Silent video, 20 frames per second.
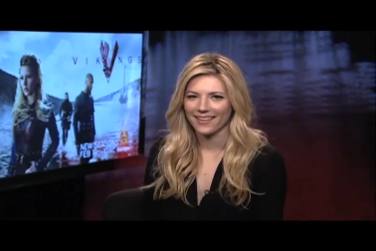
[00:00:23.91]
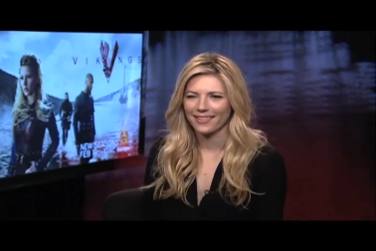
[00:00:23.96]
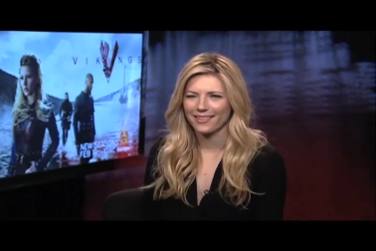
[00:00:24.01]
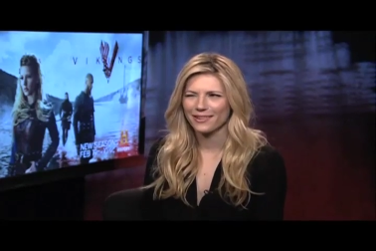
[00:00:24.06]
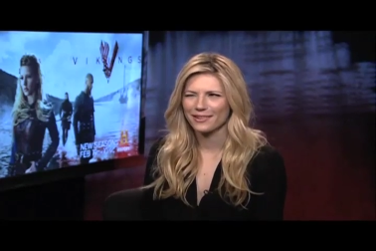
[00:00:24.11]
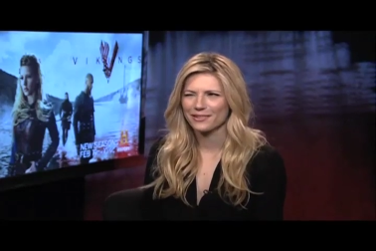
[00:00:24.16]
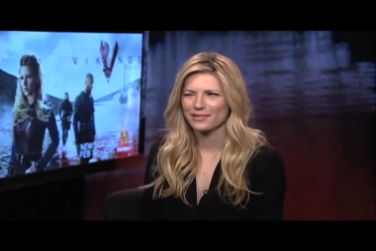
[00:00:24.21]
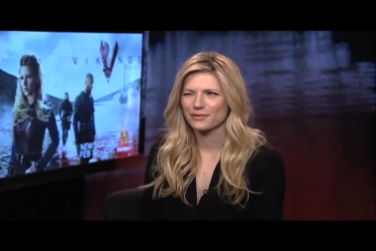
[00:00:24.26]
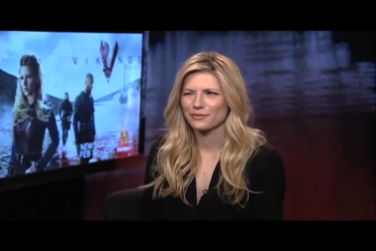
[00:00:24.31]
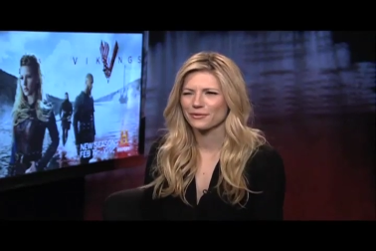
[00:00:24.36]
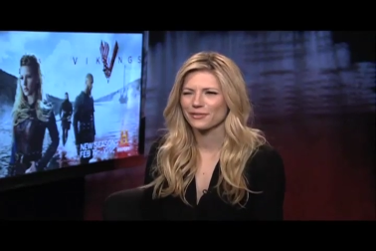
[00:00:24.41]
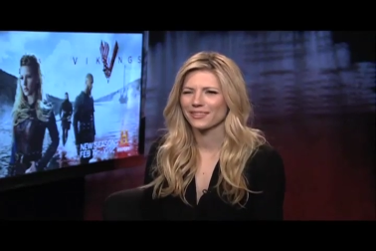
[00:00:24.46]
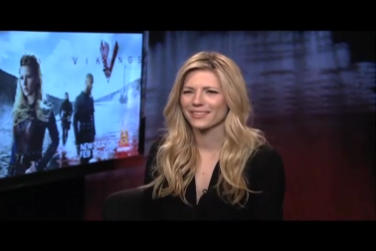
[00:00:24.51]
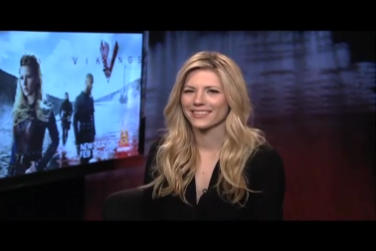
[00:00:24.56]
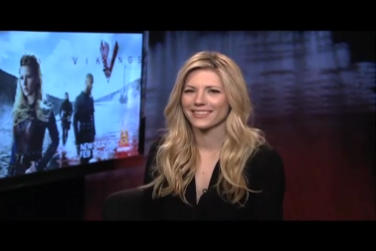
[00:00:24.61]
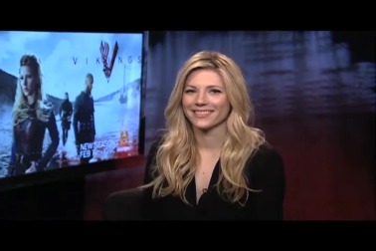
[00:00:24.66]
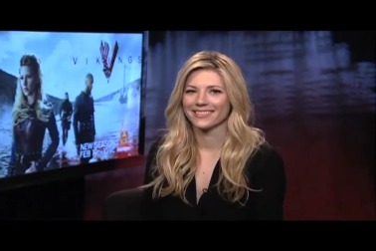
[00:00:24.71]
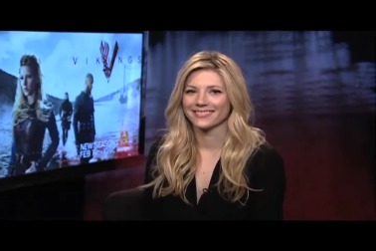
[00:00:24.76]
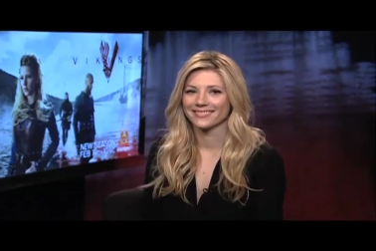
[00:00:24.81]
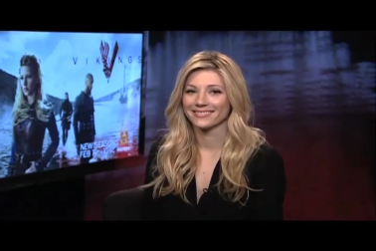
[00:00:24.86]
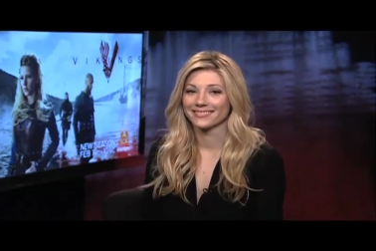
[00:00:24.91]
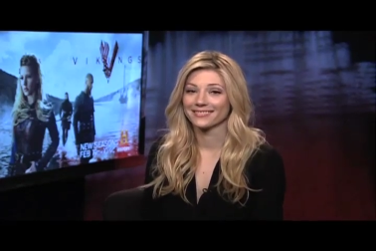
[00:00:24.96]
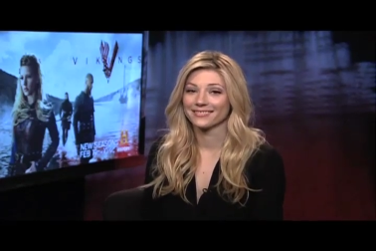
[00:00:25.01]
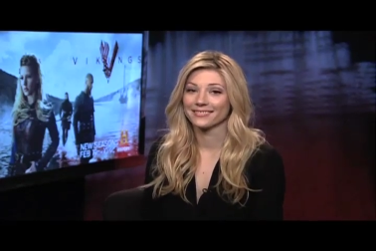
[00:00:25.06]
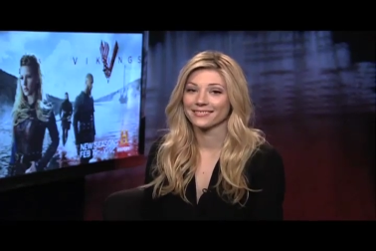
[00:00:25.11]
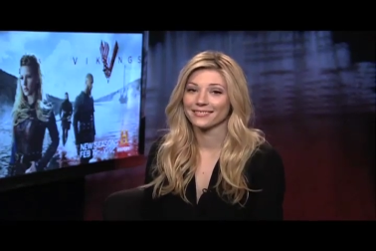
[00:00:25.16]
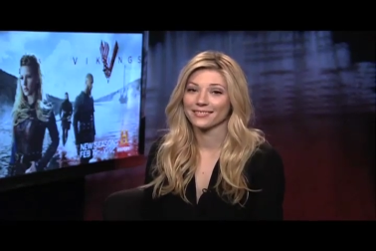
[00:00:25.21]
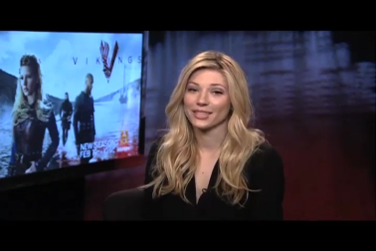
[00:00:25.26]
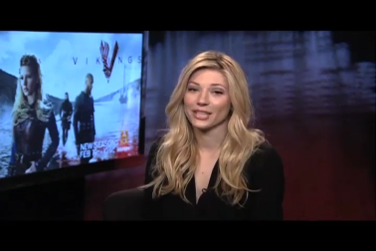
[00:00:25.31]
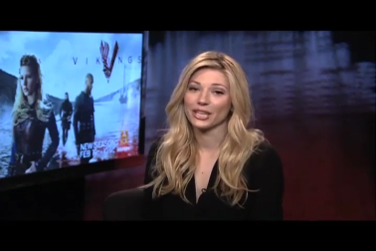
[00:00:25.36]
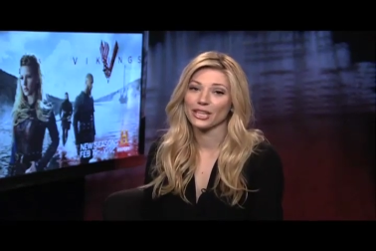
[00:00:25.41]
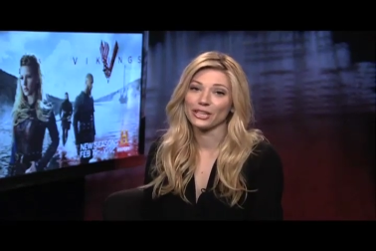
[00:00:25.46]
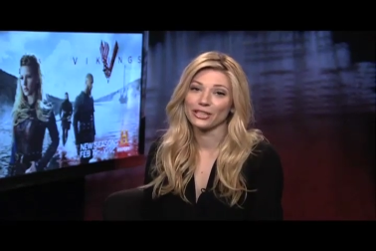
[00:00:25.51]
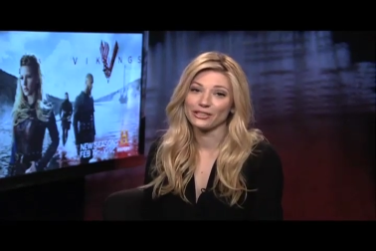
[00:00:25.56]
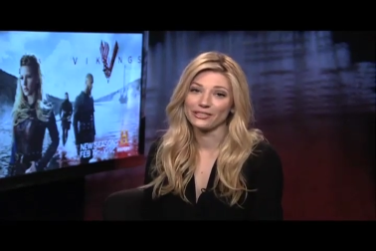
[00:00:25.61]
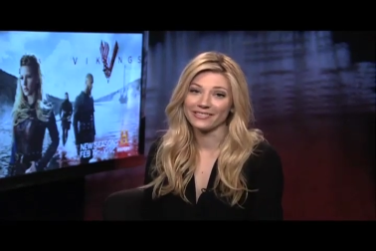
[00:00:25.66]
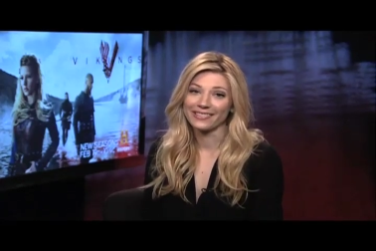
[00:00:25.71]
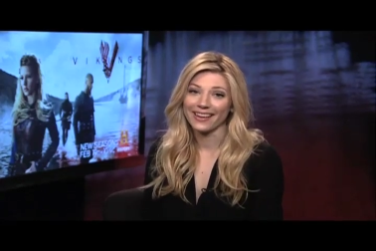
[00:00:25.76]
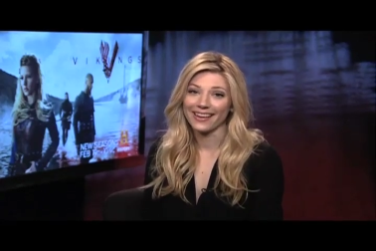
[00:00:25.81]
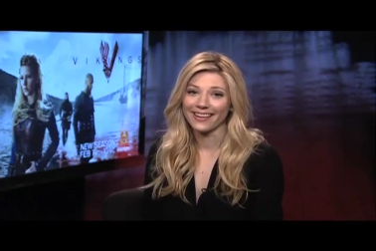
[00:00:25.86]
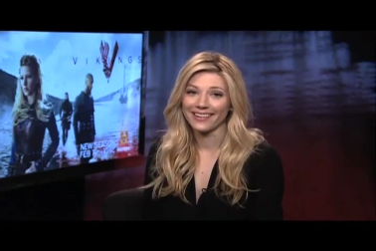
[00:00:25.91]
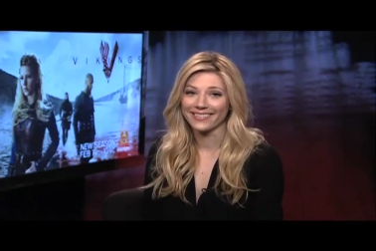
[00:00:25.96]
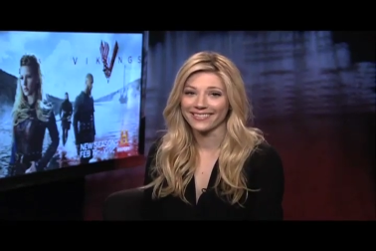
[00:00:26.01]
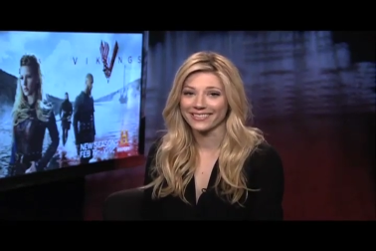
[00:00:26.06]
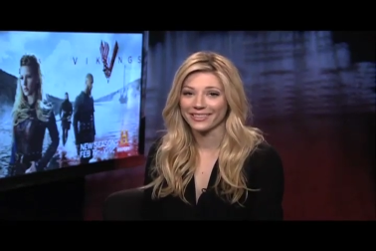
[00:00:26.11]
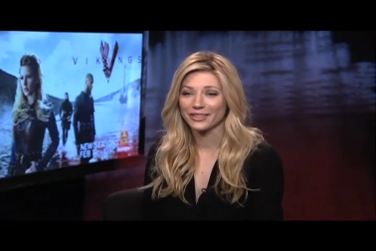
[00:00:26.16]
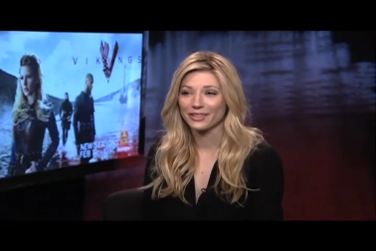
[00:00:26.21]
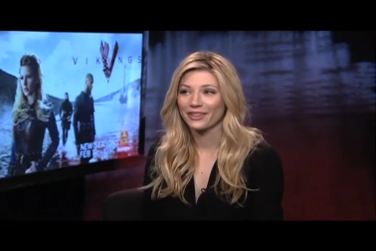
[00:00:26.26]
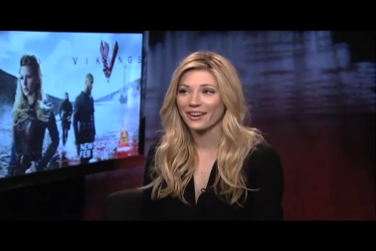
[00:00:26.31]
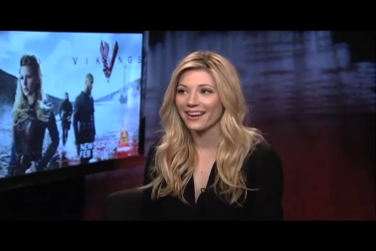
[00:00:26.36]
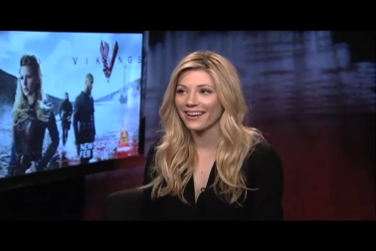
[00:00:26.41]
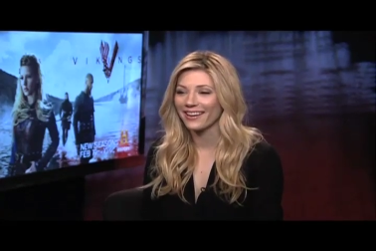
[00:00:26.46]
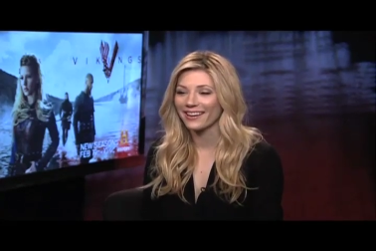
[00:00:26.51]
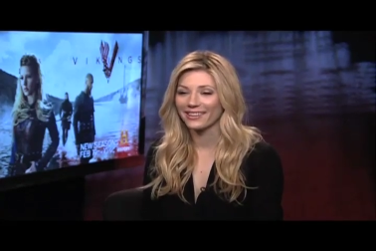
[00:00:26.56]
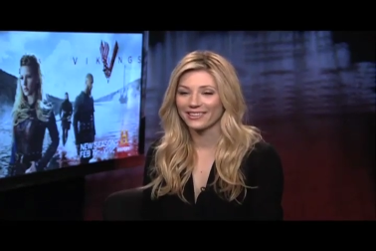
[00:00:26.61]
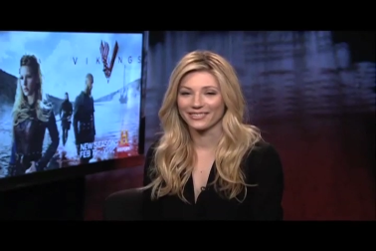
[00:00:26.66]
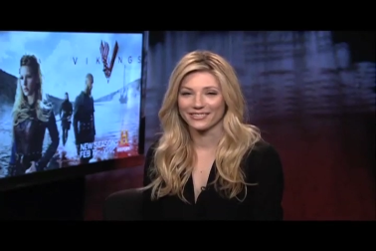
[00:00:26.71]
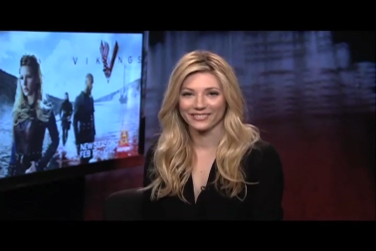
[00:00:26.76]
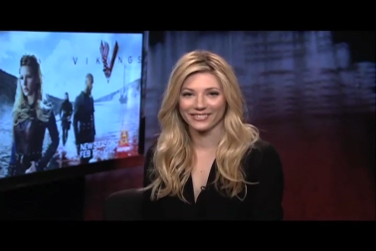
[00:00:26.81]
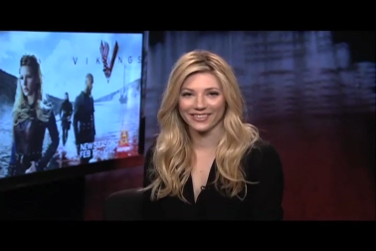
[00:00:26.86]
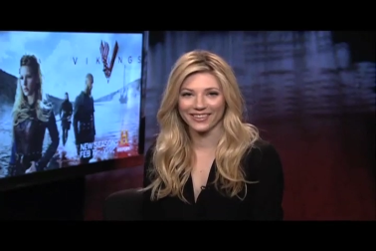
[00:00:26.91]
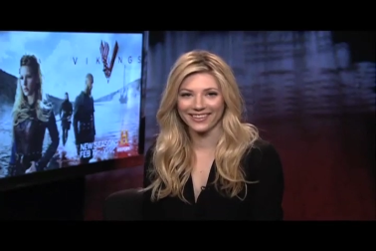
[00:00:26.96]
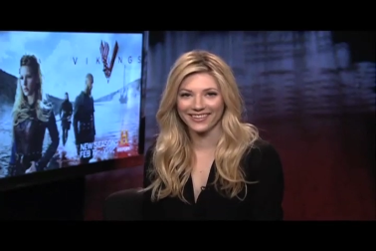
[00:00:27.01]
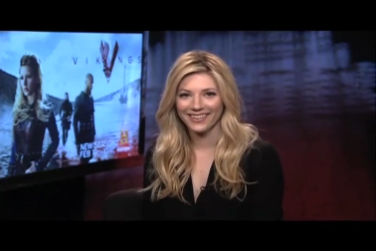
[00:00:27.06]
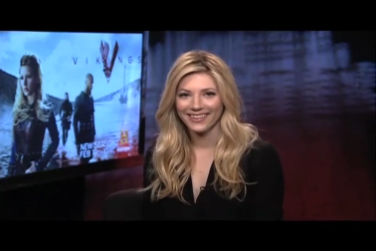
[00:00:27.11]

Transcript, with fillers: and I thought it was really cute and creative.